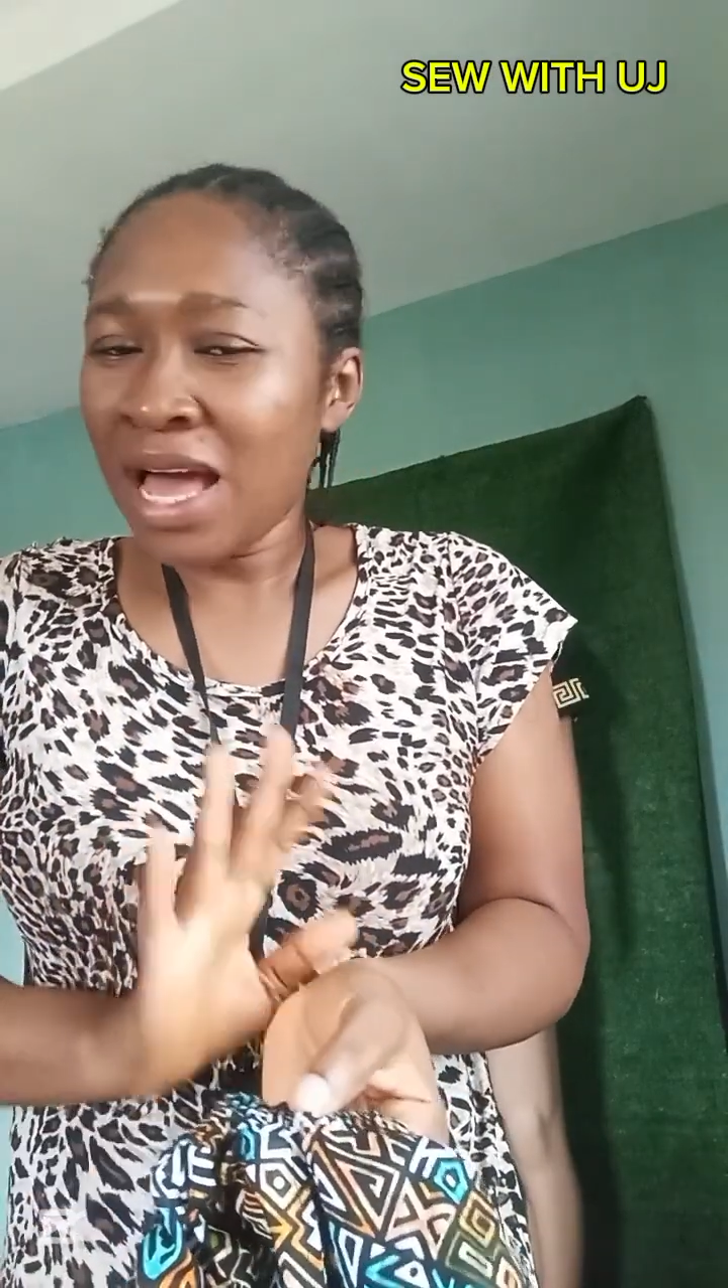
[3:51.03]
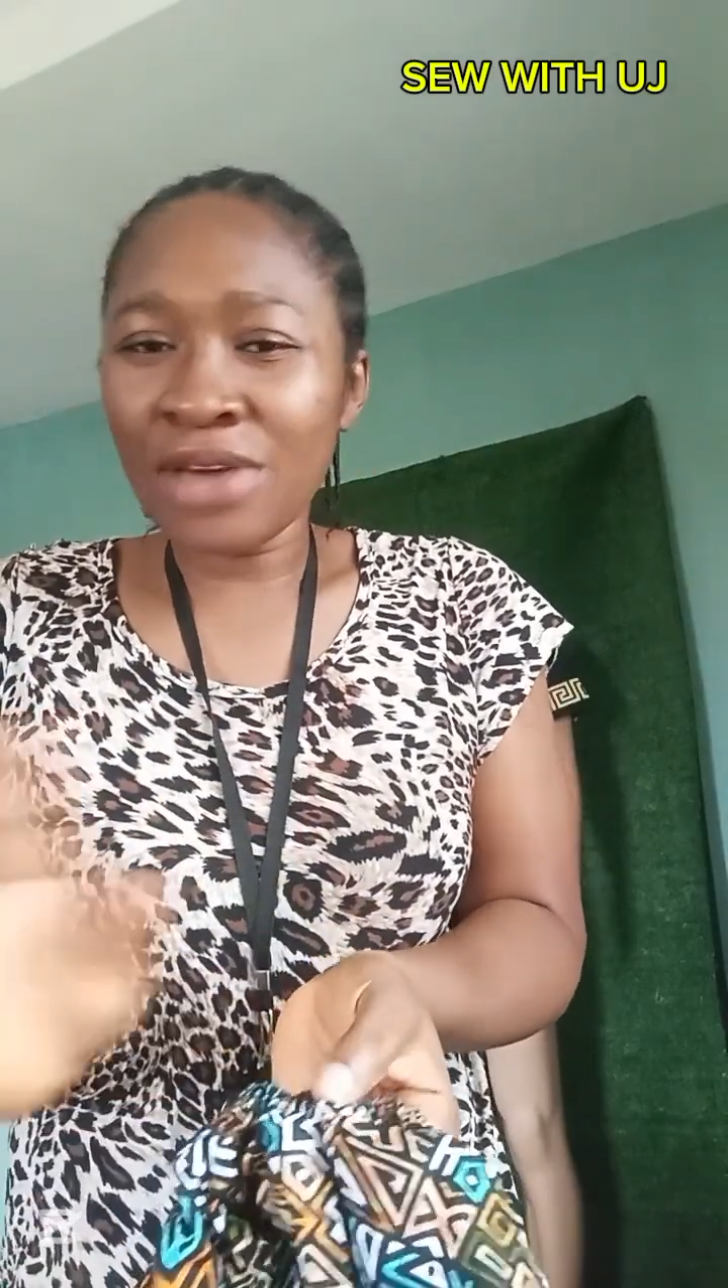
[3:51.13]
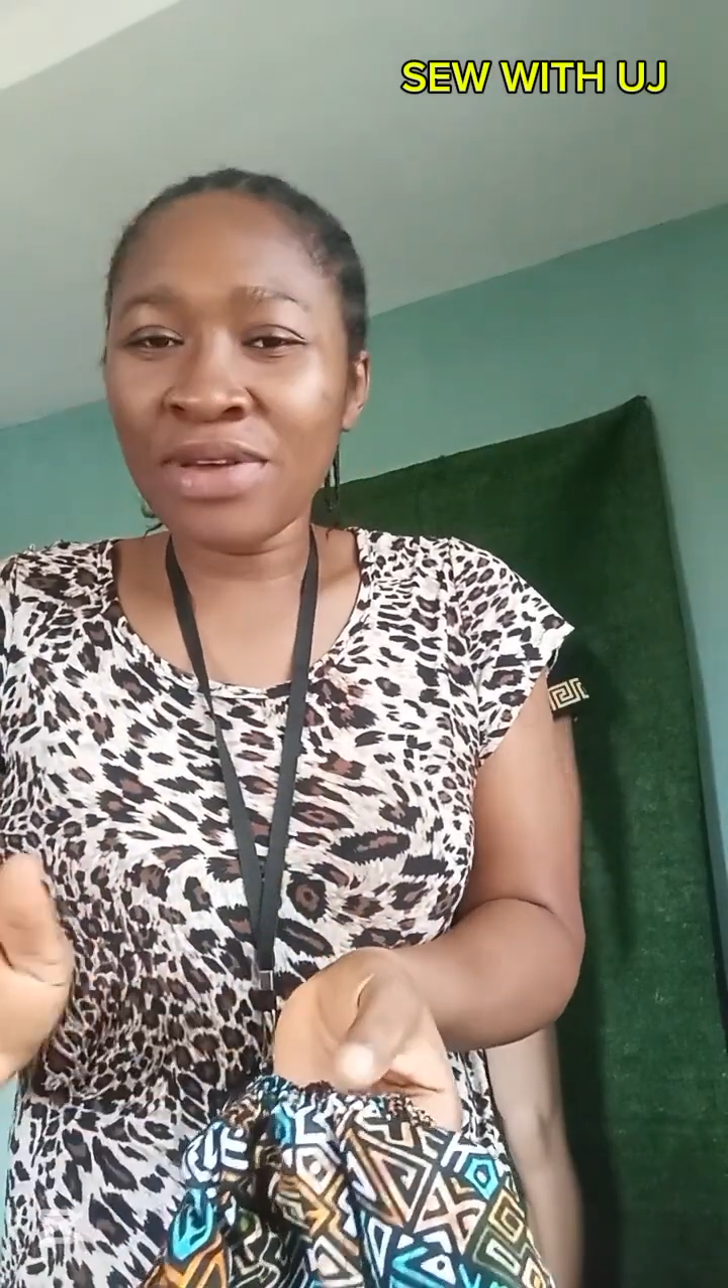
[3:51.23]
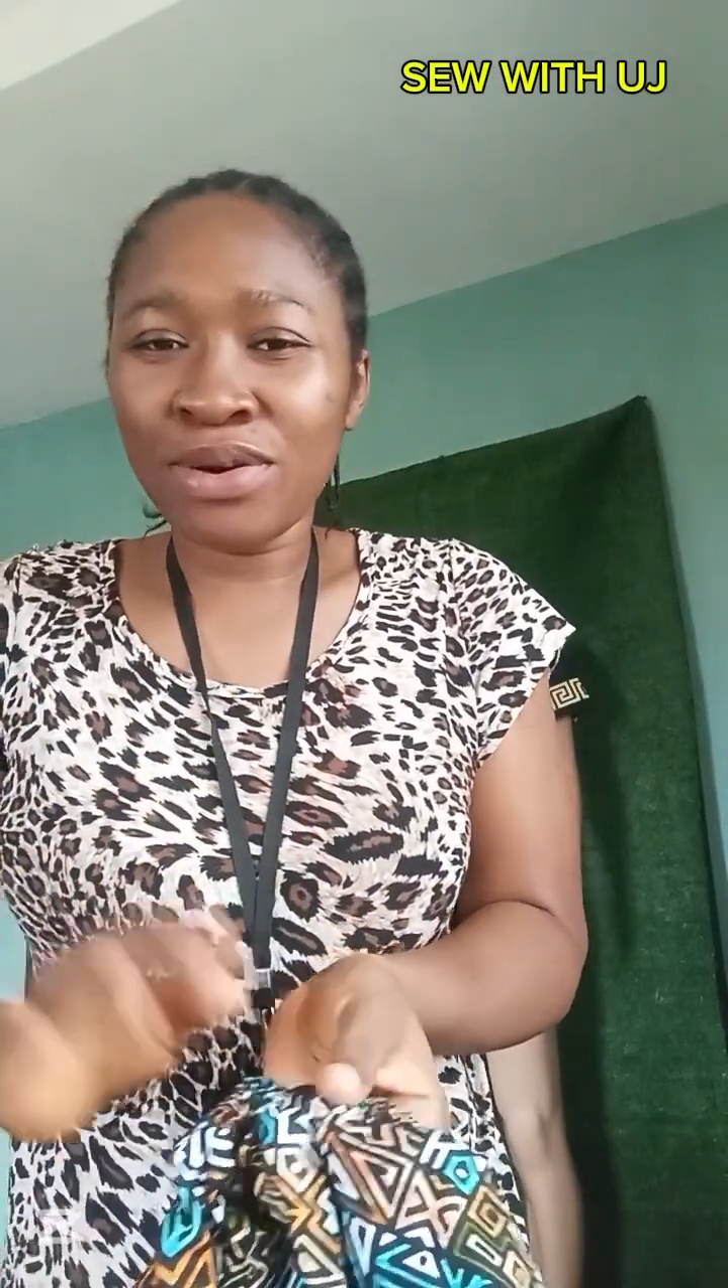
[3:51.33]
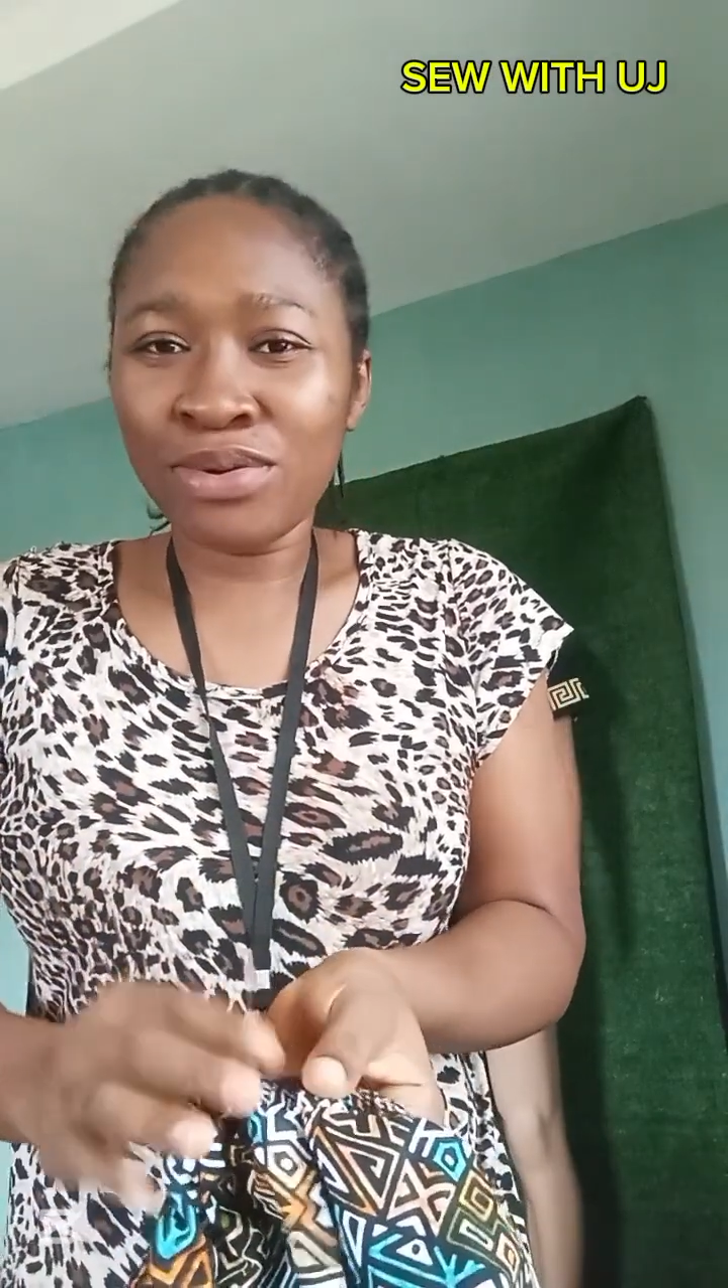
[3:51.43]

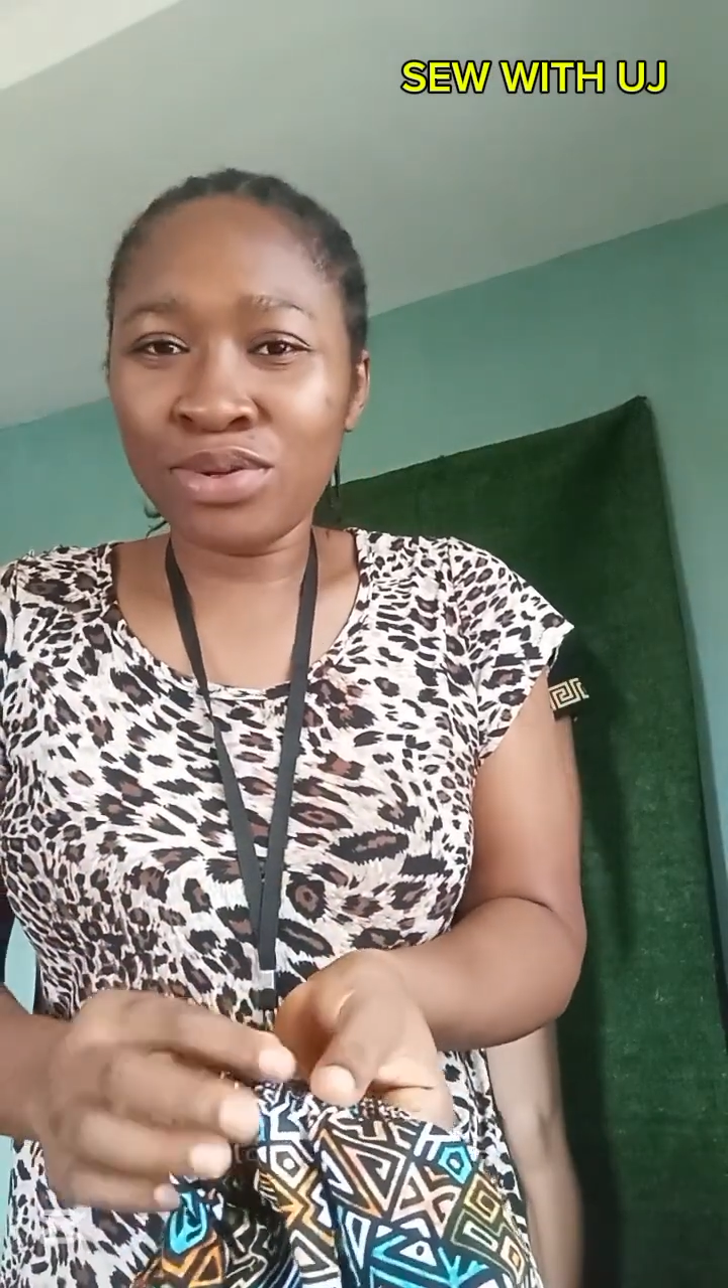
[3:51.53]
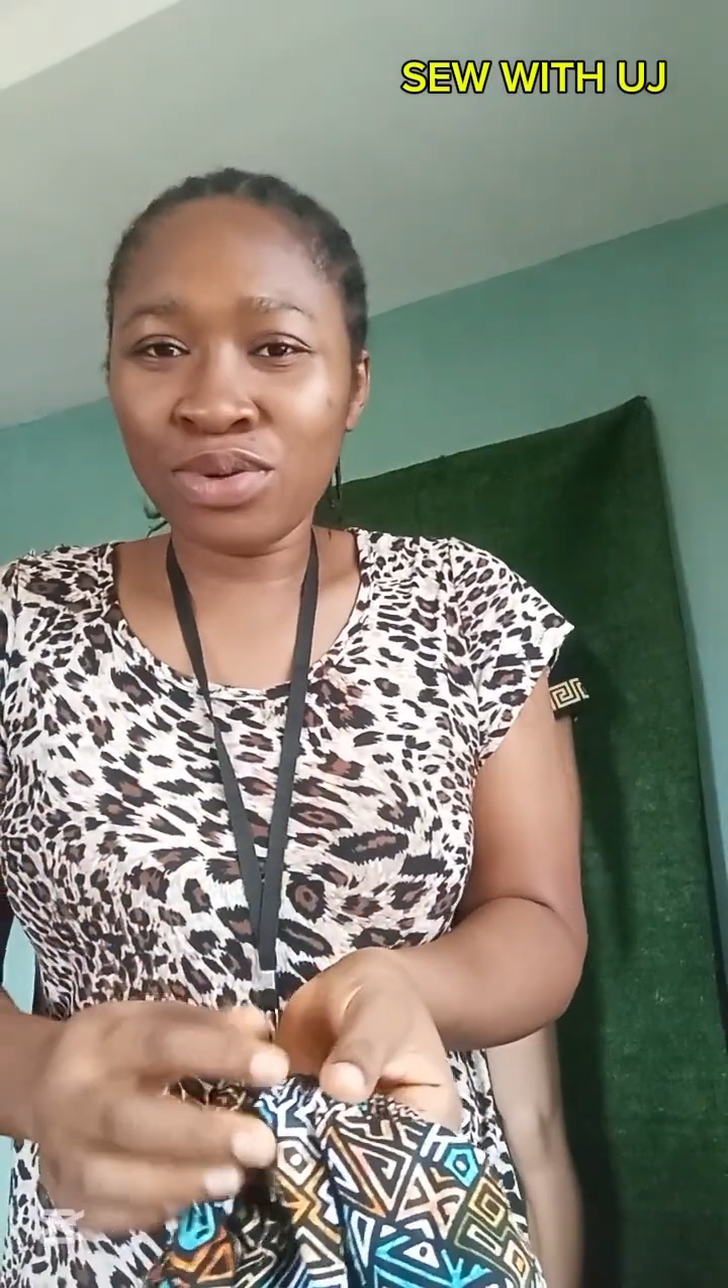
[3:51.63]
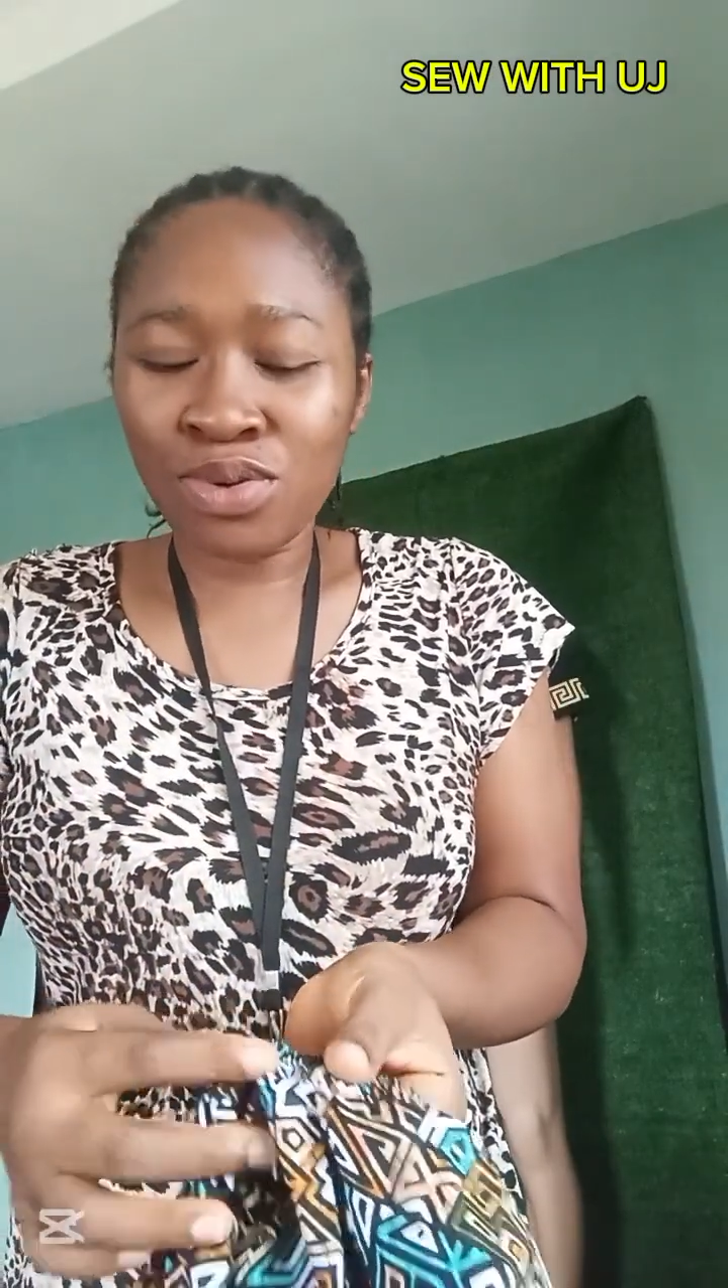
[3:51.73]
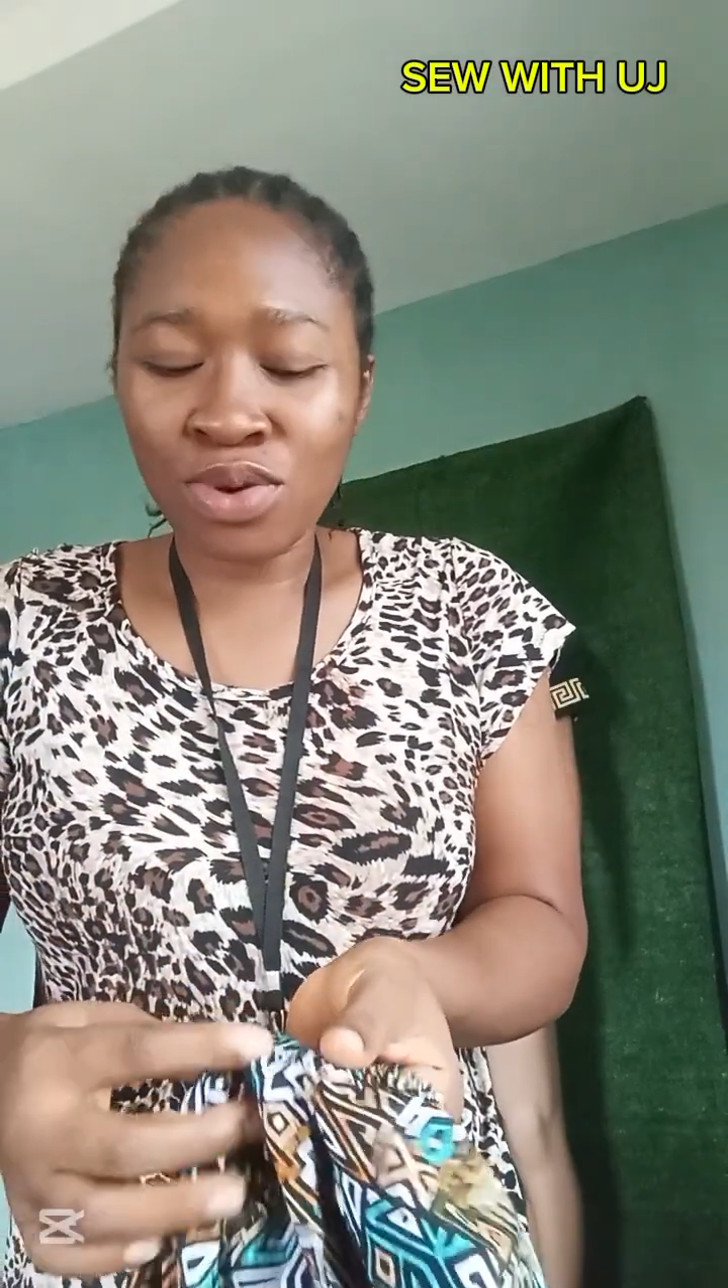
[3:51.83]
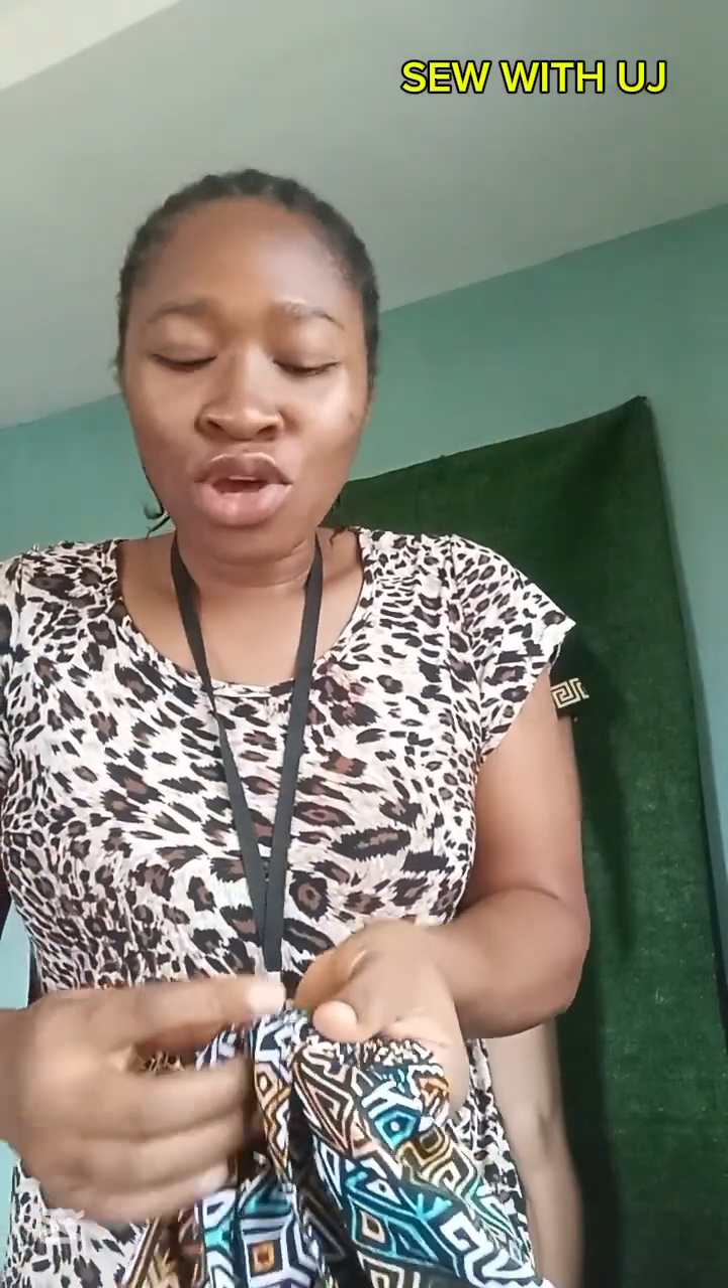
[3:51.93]
and you are good to
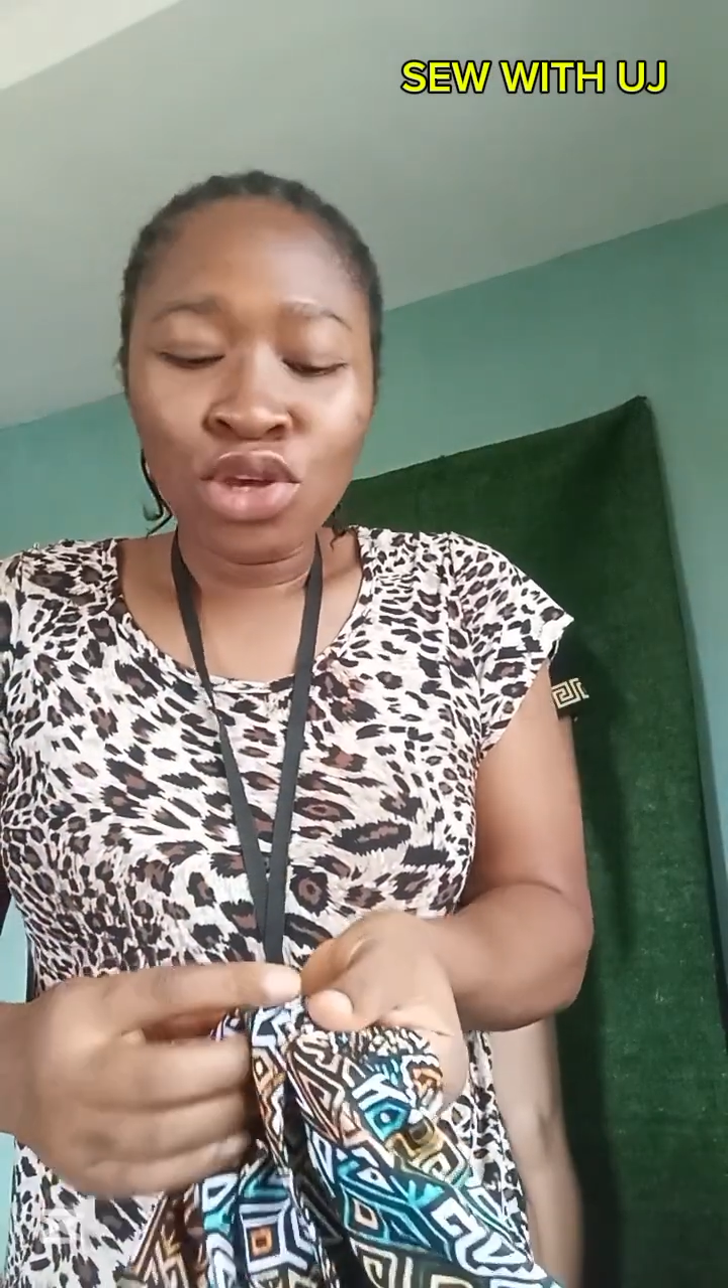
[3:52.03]
go.